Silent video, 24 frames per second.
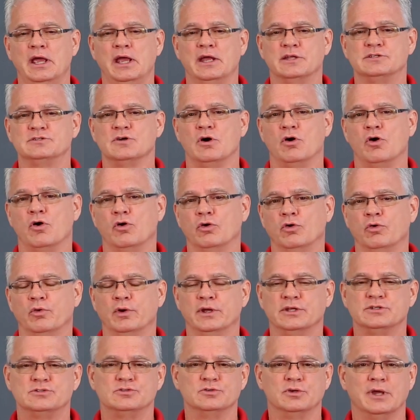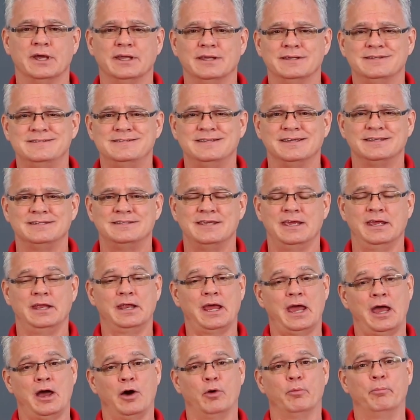it's all going to kind of
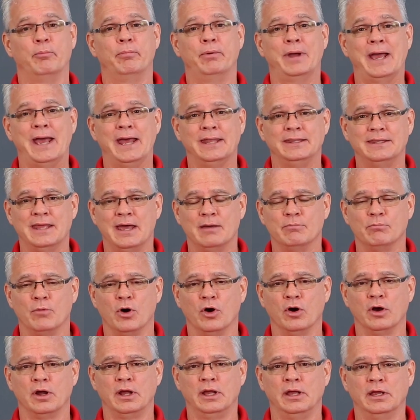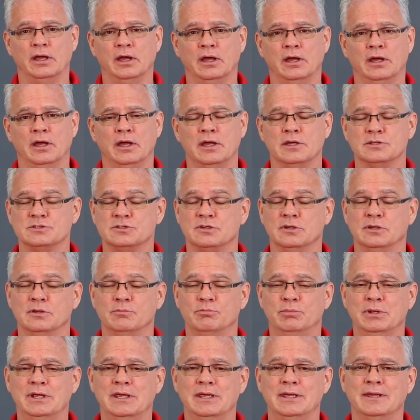dictate how bad that marring is going to
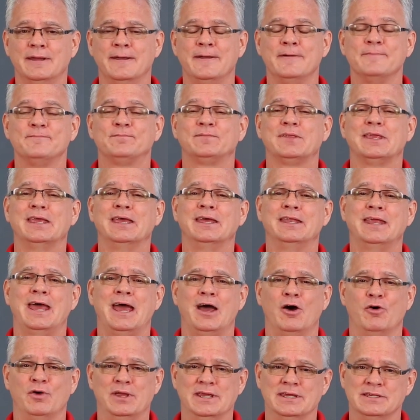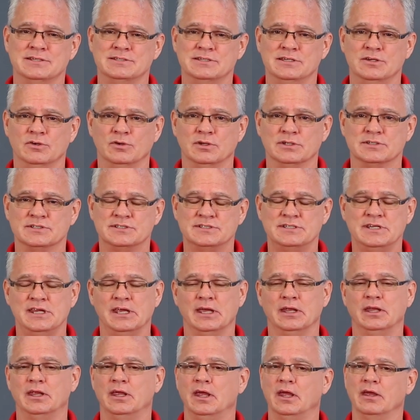be and how easy you can see
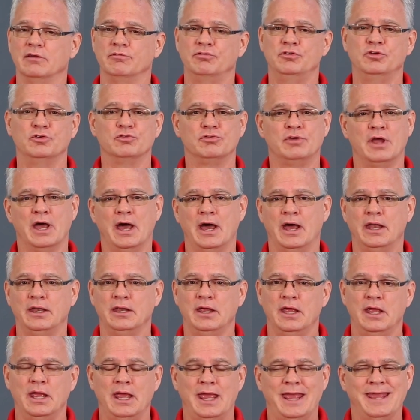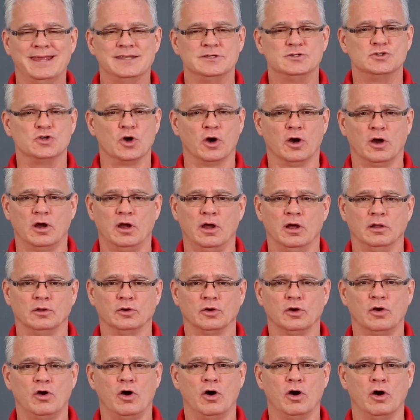it. If you've got a dark
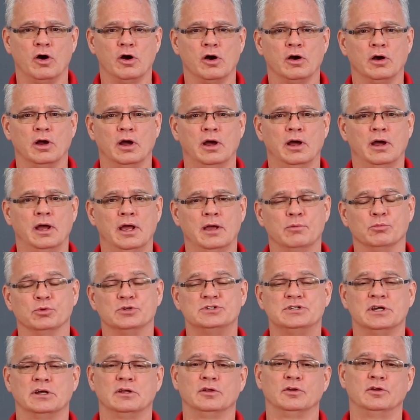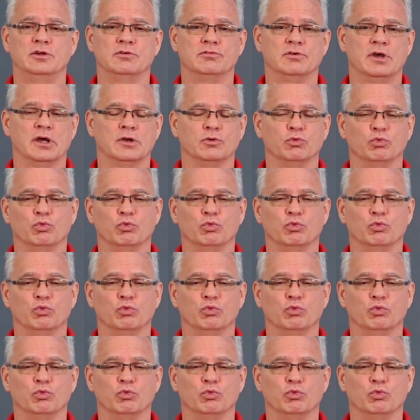colored car in particular, you've got a